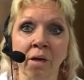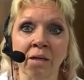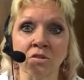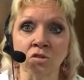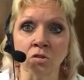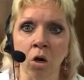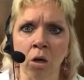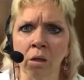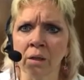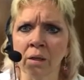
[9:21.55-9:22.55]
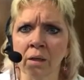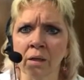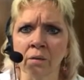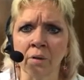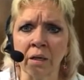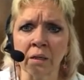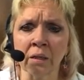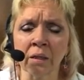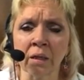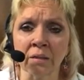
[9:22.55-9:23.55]
as strongly in
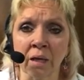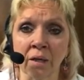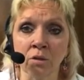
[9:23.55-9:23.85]
healing as I